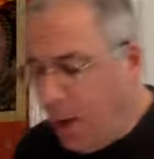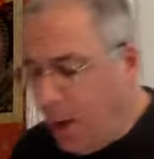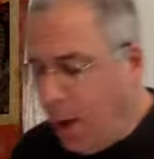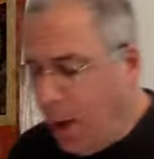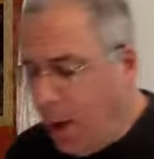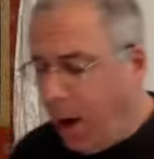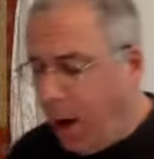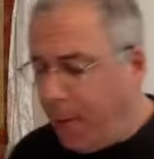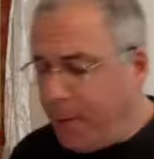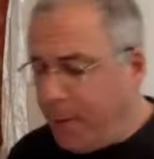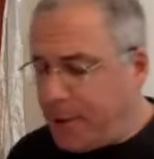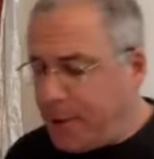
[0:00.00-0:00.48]

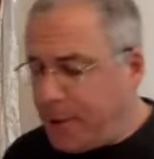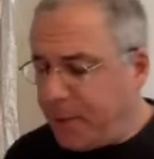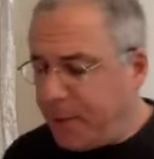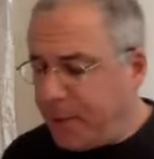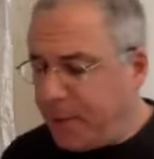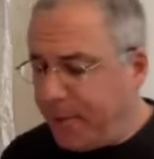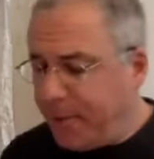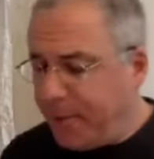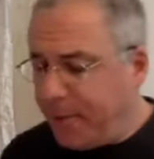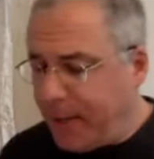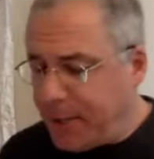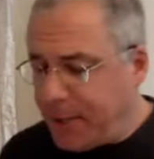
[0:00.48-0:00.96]
Homage to the
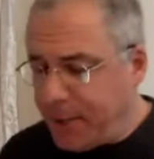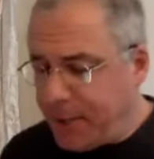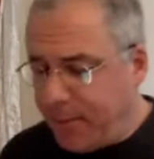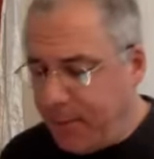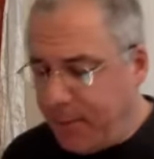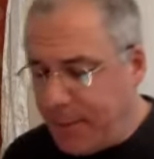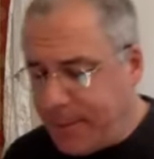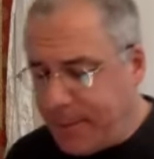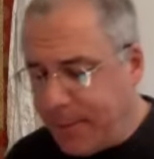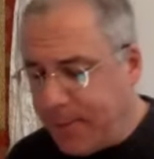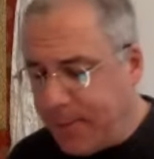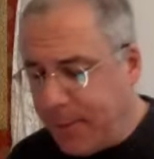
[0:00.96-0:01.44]
profession of
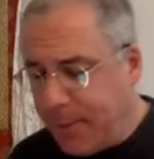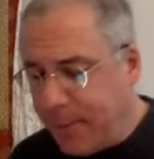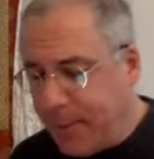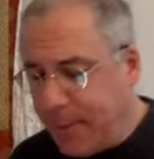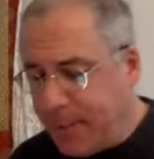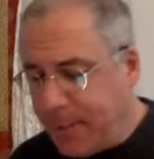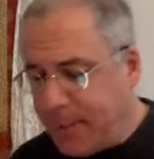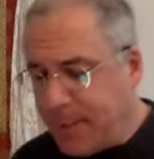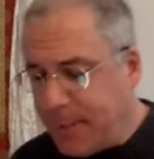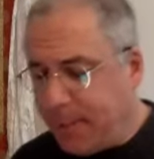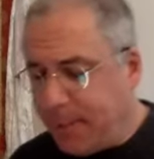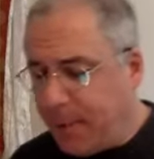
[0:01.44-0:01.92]
wisdom, the
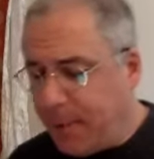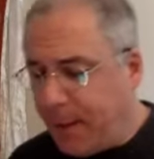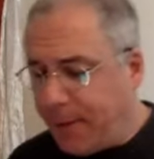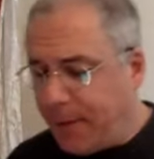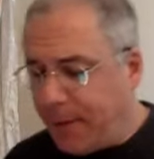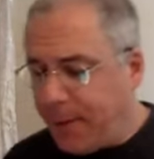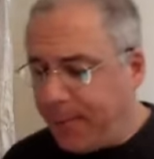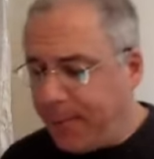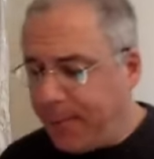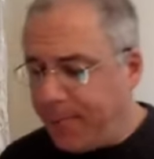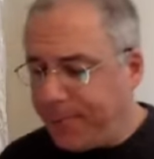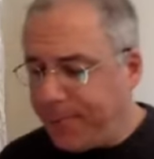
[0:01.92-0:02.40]
Blessed
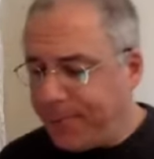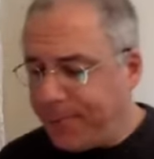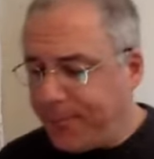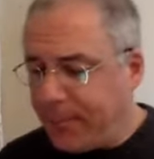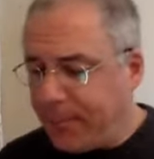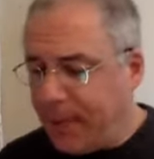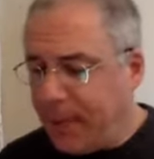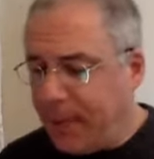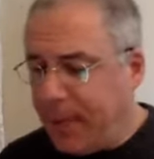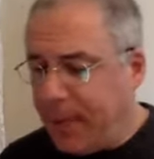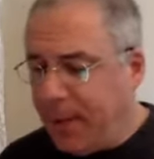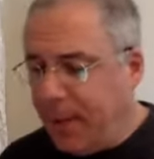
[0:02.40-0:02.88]
Mother.
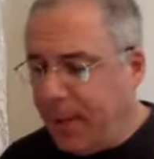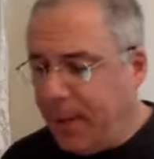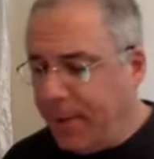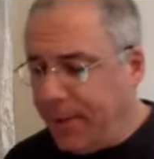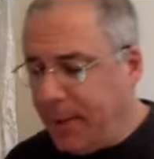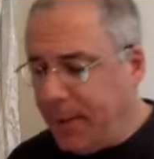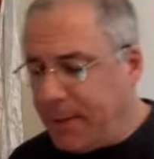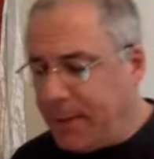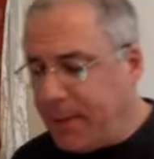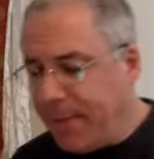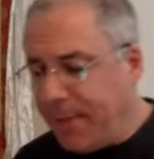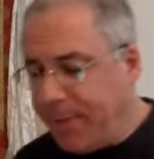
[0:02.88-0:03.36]

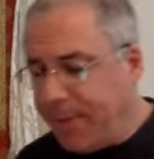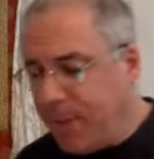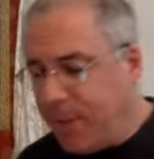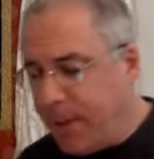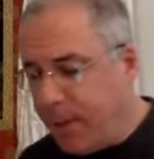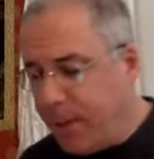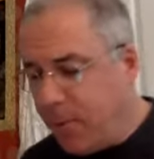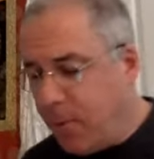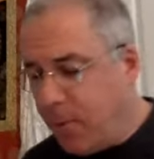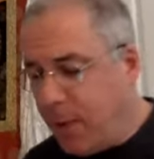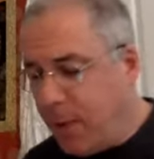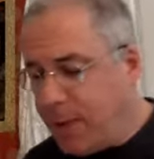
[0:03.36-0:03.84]
Thus I've heard
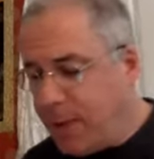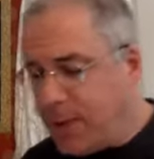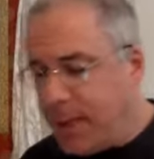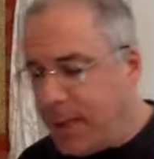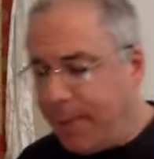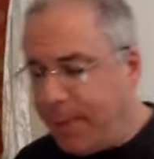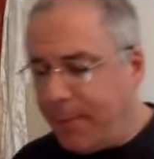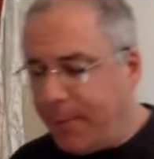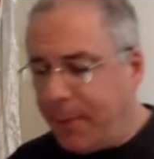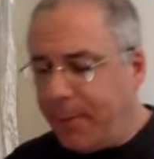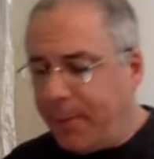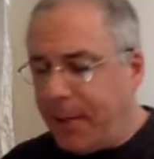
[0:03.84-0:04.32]
at one
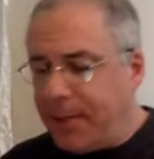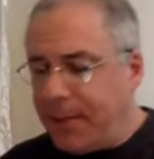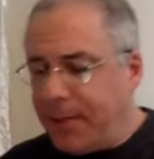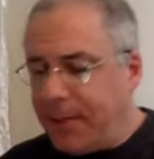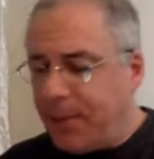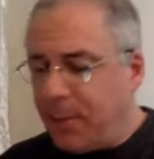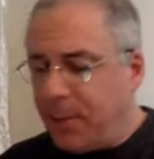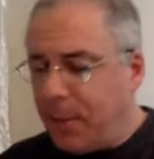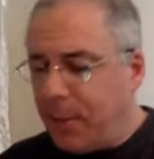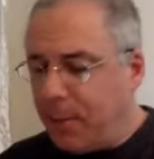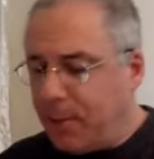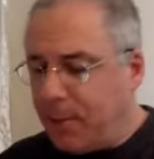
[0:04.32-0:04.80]
time the
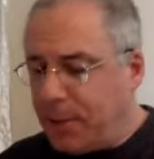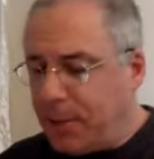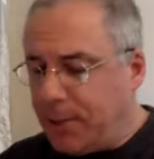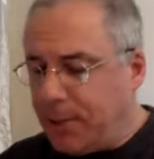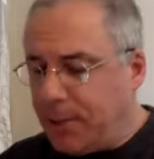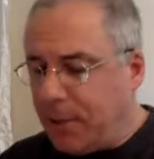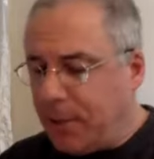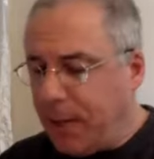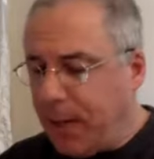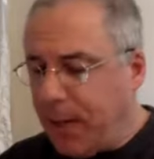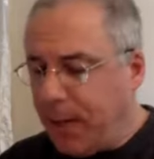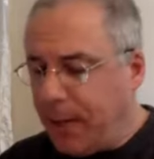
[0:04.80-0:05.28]
Blessed One was
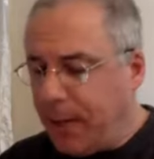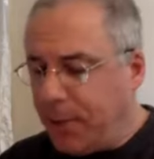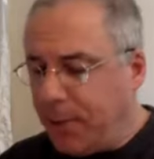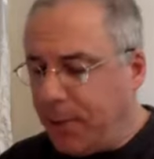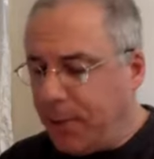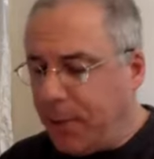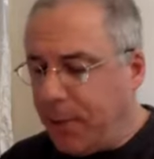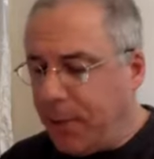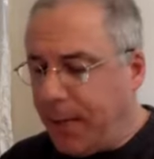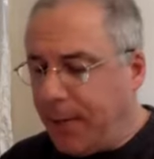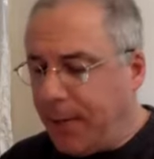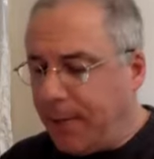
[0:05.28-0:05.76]

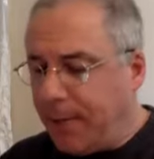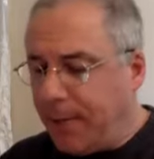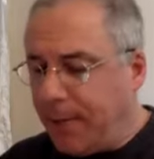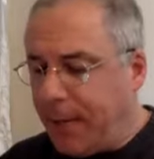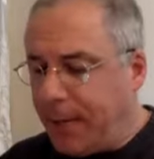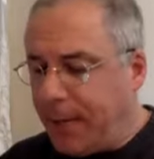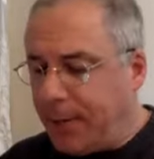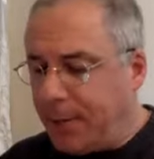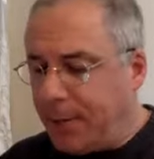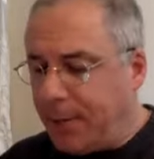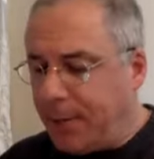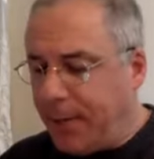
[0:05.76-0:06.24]
dwelling in
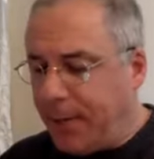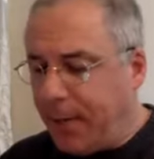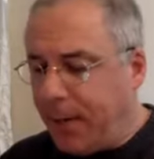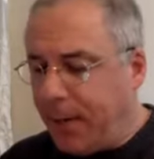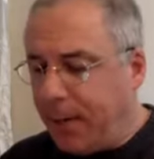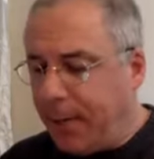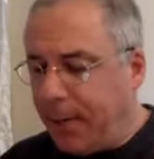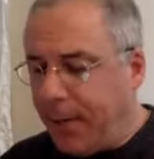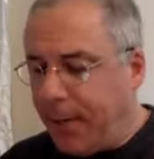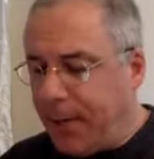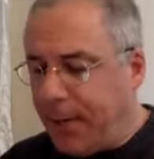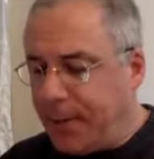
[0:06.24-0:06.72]
Rajgriya
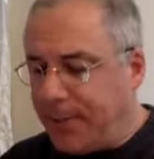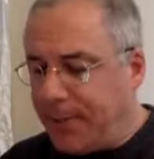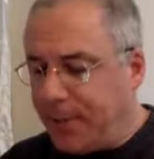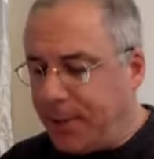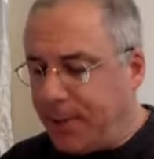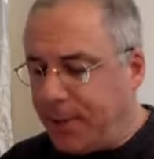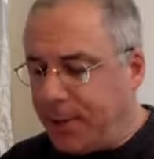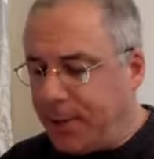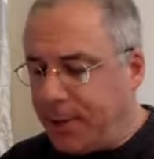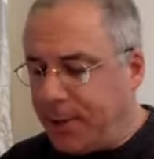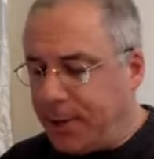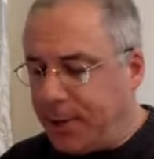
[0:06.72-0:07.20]
and Mass
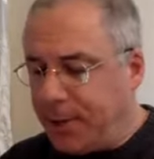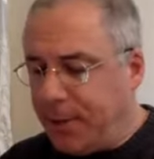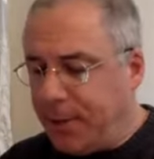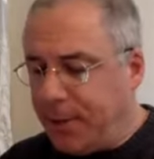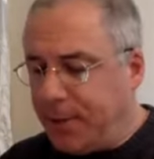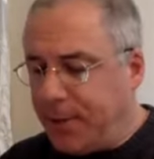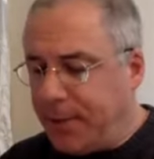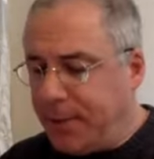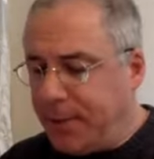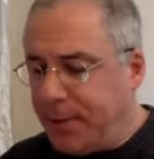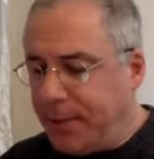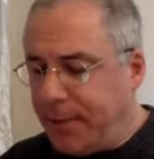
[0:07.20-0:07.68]
Vulture's
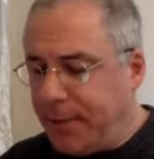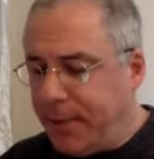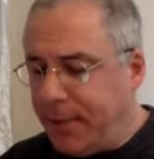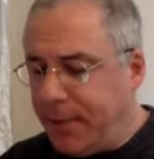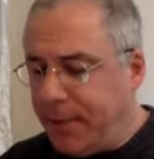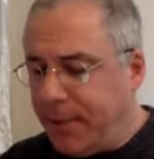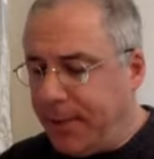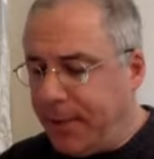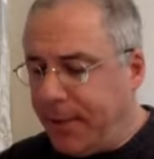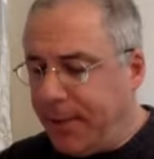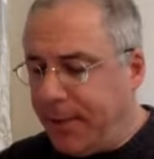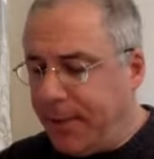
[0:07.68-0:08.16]
Mountain,
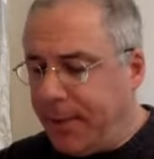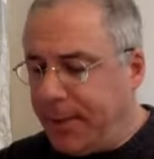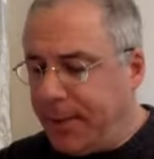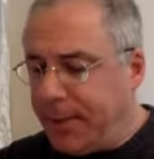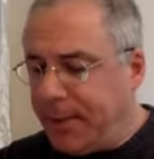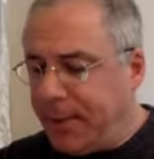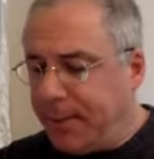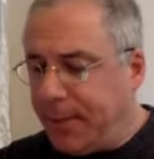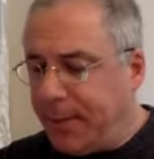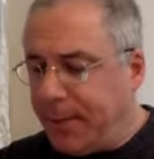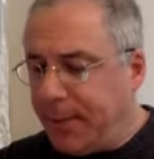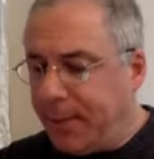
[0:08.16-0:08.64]
together a great
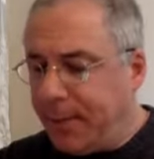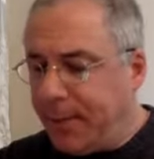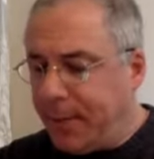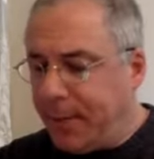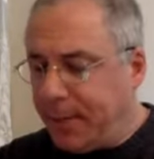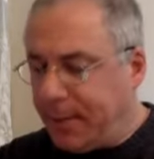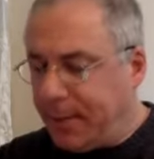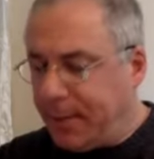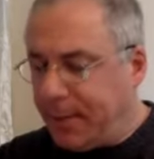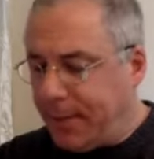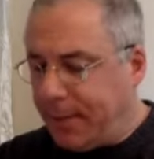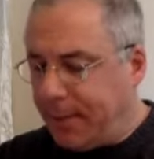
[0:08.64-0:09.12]
assembly of
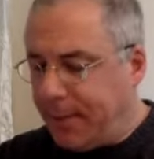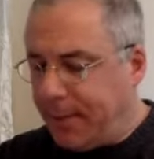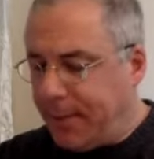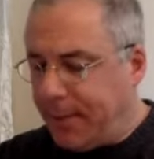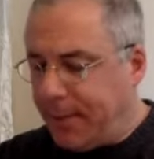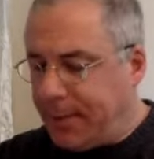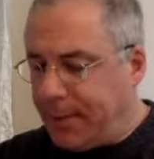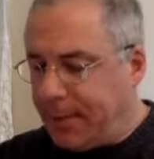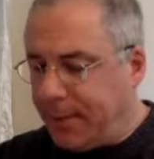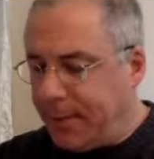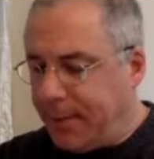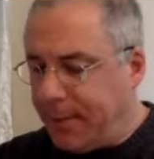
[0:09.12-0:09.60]
monks and a great
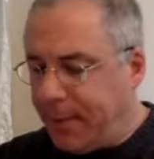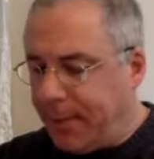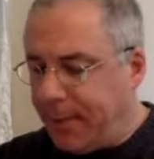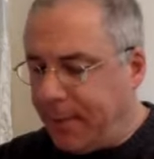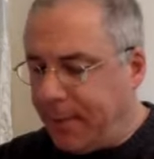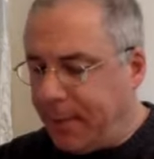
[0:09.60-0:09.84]
assembly of